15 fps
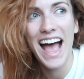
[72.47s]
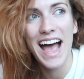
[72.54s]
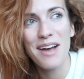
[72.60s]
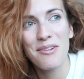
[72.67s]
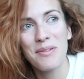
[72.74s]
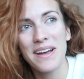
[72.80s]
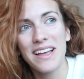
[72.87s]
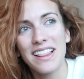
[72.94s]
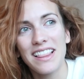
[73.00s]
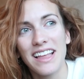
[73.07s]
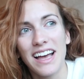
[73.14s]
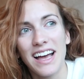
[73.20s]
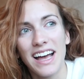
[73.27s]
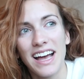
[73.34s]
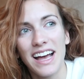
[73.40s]
I
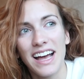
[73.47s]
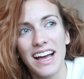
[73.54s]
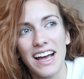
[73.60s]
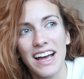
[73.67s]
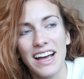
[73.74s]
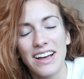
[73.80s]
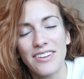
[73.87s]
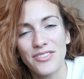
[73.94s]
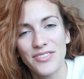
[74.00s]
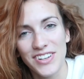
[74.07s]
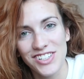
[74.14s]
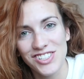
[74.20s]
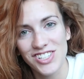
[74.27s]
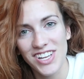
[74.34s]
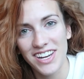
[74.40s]
will
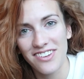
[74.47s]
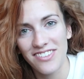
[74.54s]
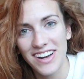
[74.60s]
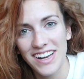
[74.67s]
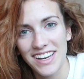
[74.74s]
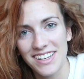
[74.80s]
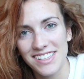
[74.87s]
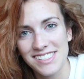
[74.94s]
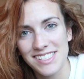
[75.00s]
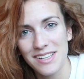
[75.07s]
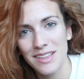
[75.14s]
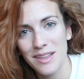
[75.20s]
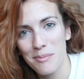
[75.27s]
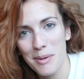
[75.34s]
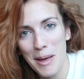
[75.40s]
finish getting ready, and I'll
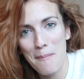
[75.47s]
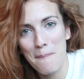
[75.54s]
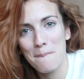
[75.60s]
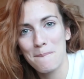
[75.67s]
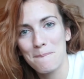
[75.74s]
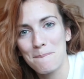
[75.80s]
see you in a little bit.